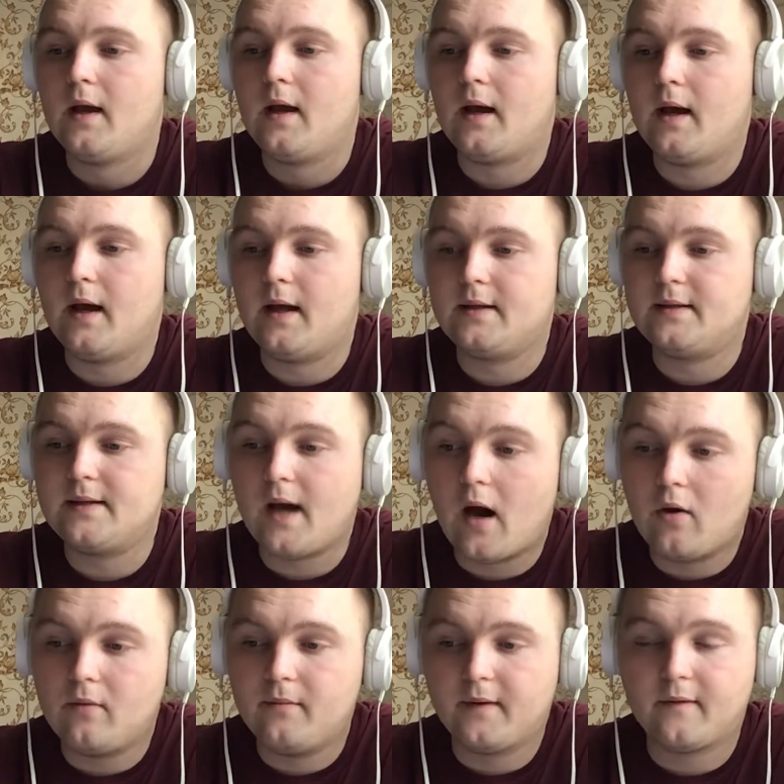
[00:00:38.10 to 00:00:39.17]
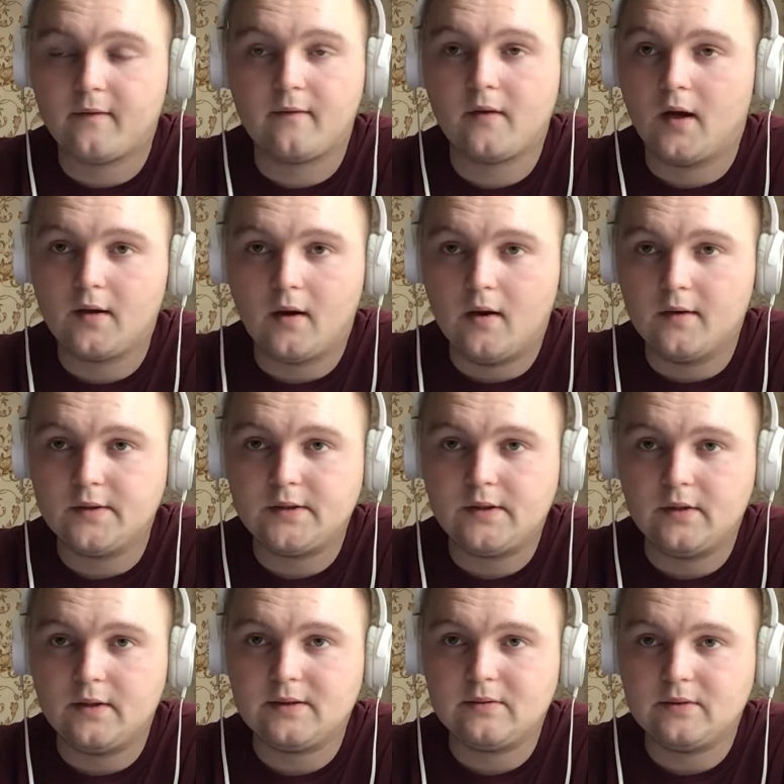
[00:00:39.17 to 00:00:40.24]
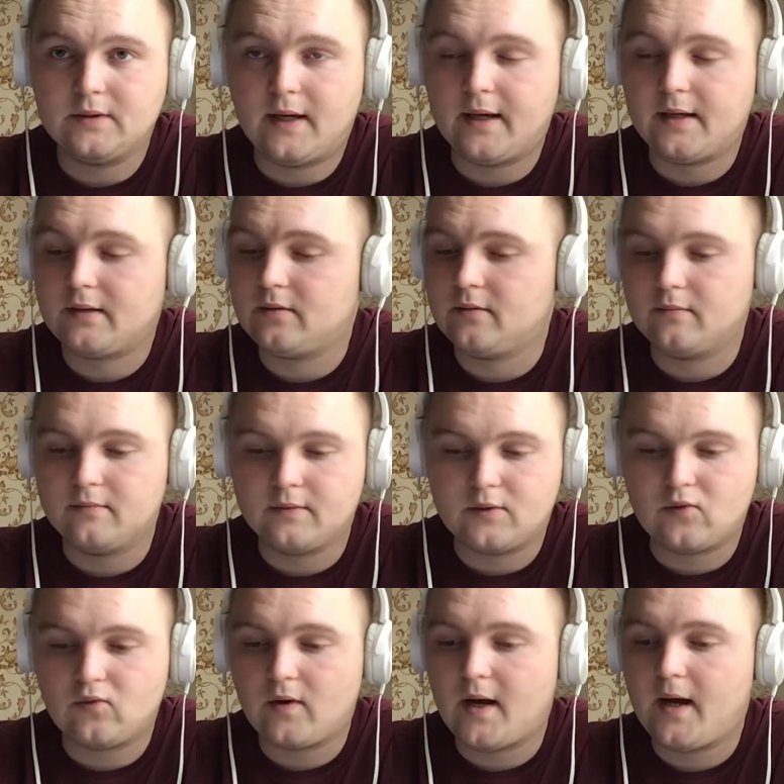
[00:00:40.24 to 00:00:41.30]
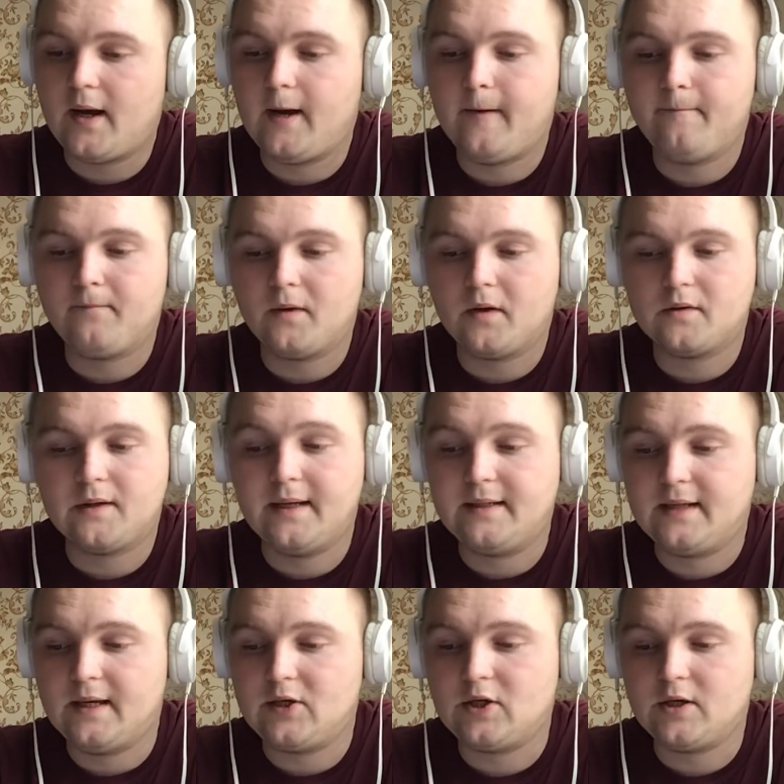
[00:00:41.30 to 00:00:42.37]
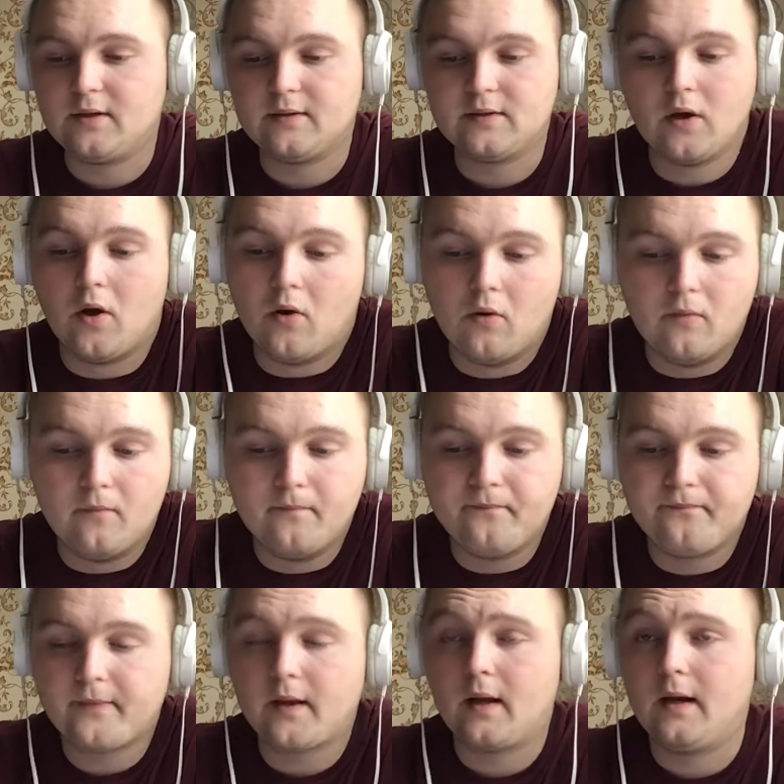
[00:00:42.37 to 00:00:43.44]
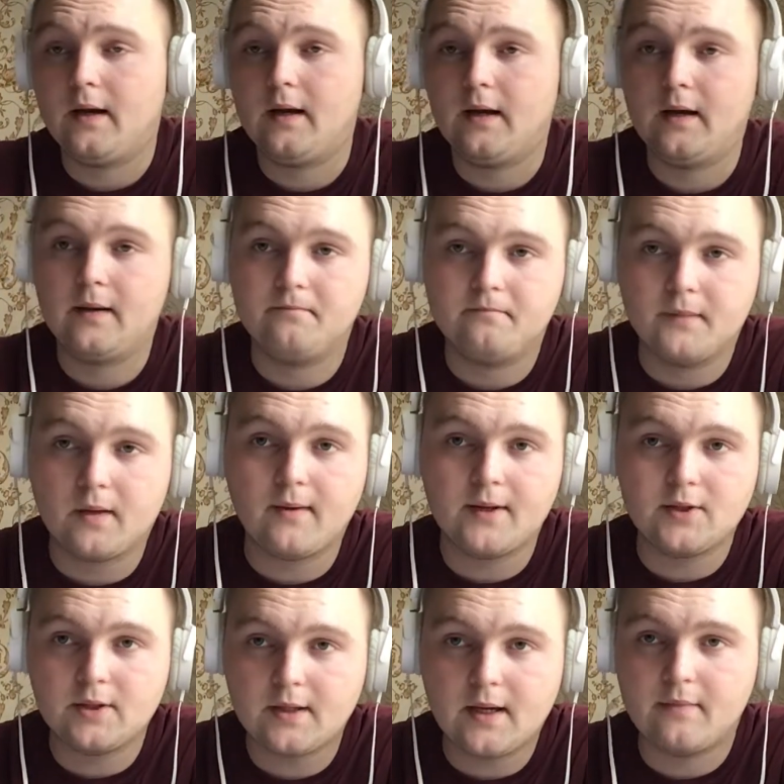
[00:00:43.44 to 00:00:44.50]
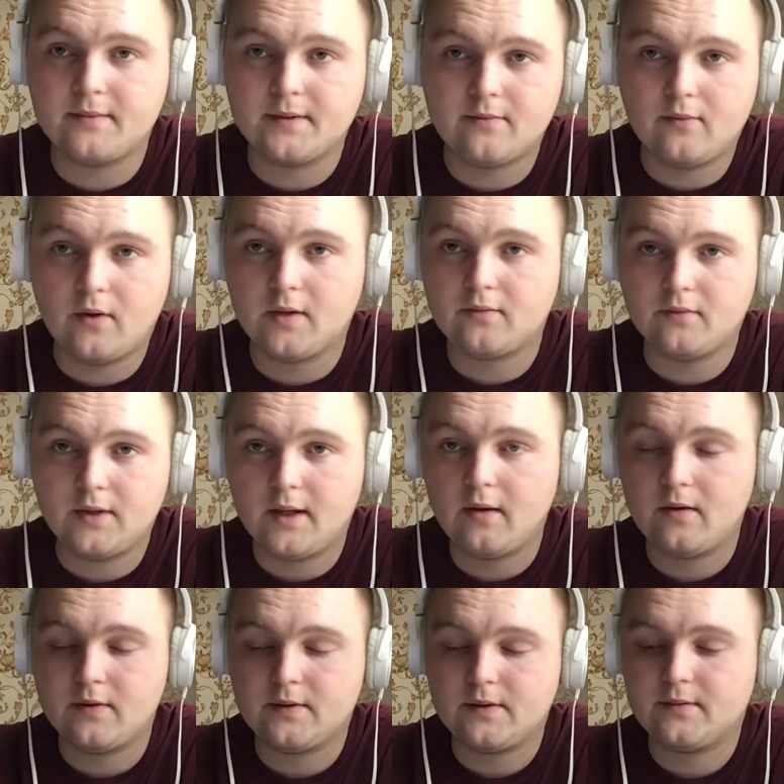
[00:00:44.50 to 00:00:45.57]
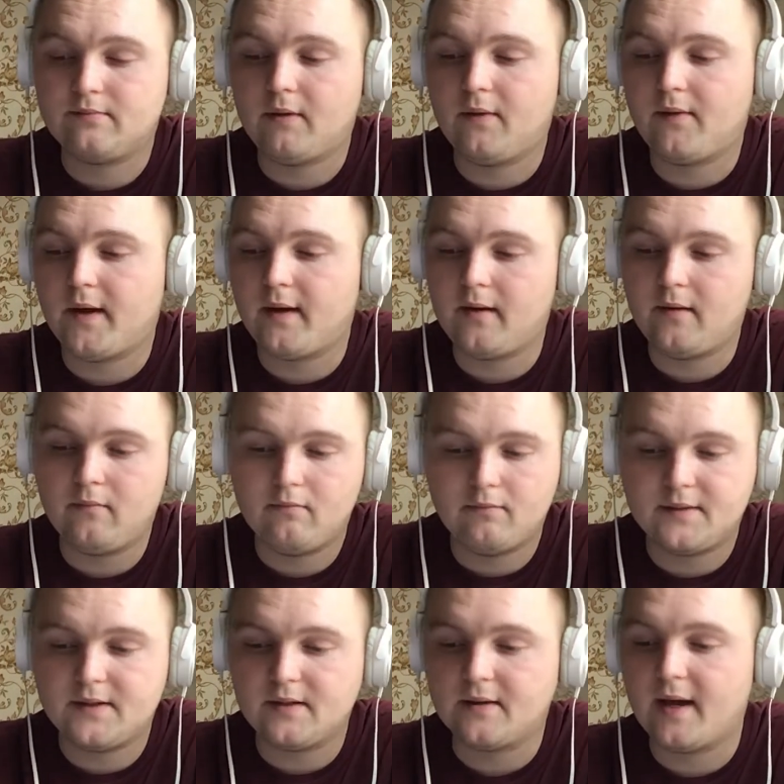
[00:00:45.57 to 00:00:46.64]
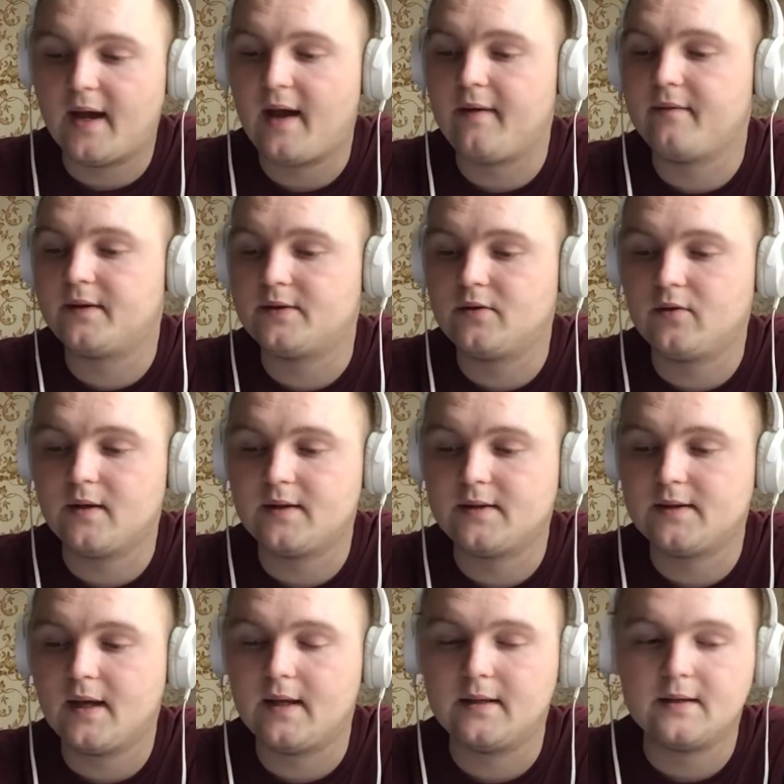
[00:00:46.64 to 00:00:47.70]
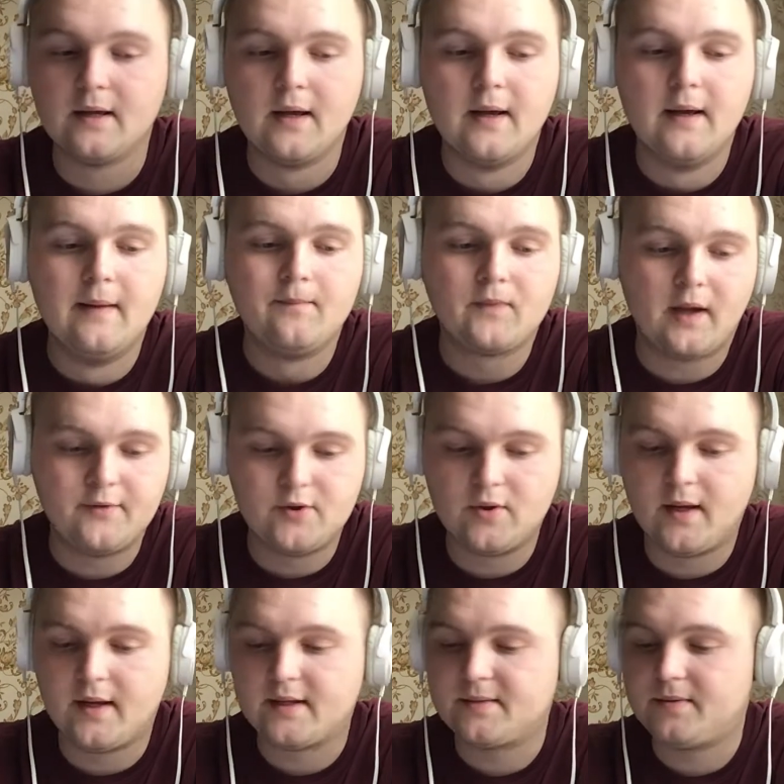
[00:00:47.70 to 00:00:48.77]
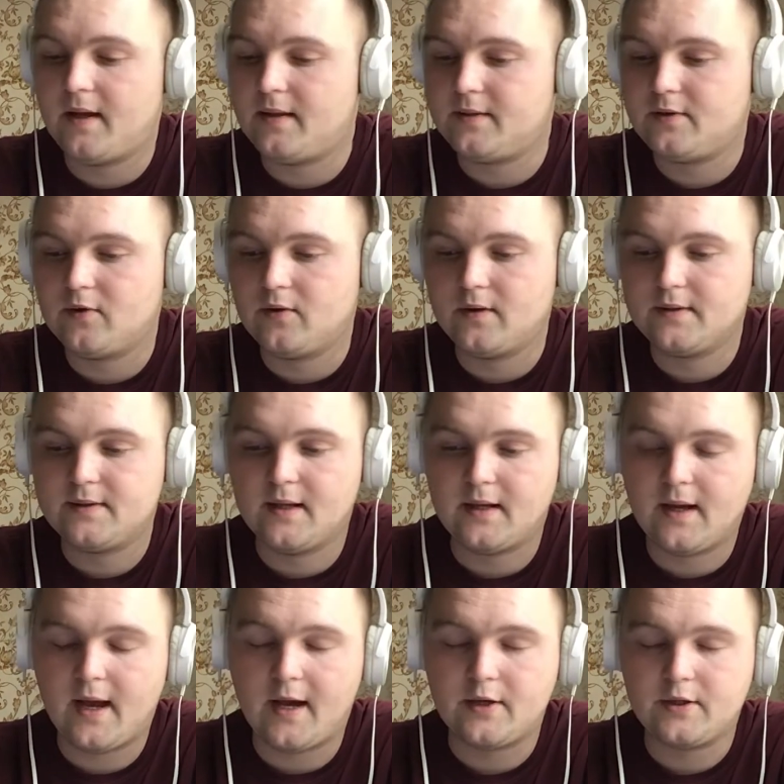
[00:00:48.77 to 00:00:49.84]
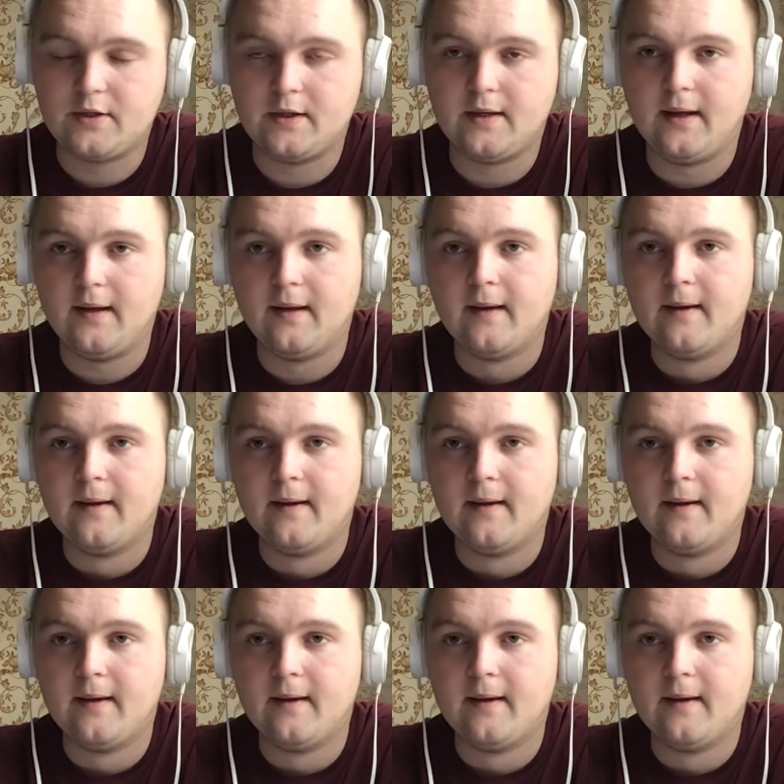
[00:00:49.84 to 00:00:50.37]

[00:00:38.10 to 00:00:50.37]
down because not all students would like to try online teaching. So the question comes: what would I use if I still have the students, and how should I explain to the students that actually